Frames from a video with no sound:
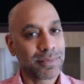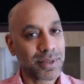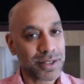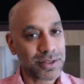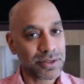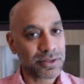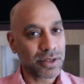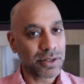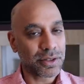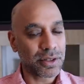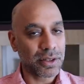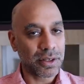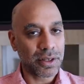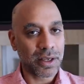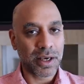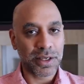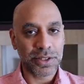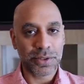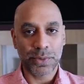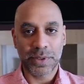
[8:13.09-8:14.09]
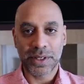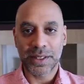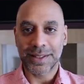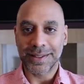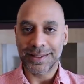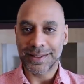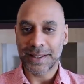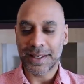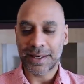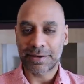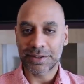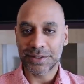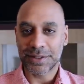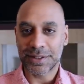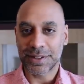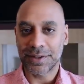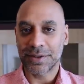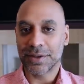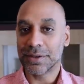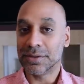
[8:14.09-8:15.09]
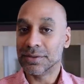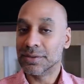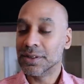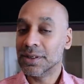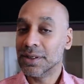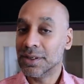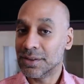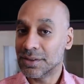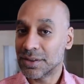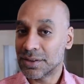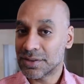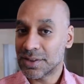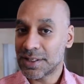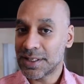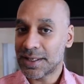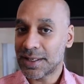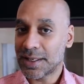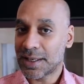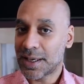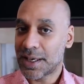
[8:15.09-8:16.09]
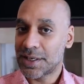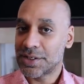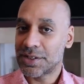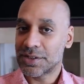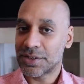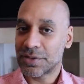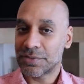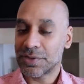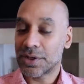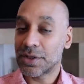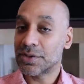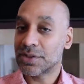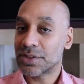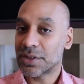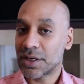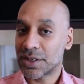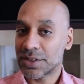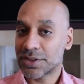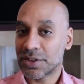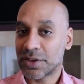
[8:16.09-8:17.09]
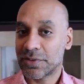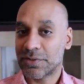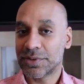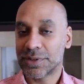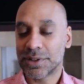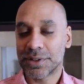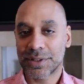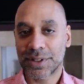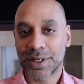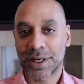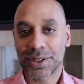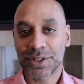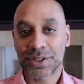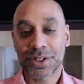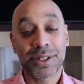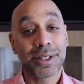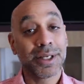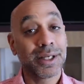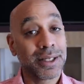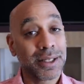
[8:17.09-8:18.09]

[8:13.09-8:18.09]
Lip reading: It's not the last word in clarity though. Those leading edges of notes are softened a touch,